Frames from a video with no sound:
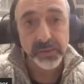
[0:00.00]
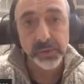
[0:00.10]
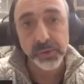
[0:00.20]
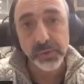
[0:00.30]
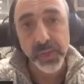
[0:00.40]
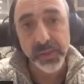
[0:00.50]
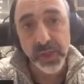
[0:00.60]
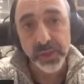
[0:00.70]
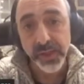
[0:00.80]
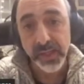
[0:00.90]
to do
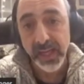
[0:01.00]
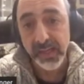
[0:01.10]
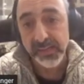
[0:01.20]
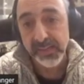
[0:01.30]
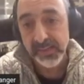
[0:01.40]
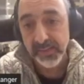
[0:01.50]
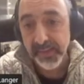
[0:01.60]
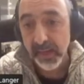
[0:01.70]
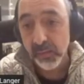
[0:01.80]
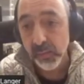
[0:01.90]
regression analysis,
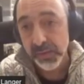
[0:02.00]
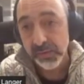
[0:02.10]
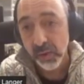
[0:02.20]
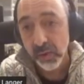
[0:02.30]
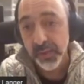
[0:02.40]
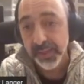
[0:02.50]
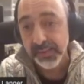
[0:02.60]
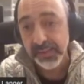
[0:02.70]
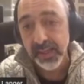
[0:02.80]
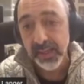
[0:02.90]
and that was
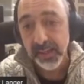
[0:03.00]
already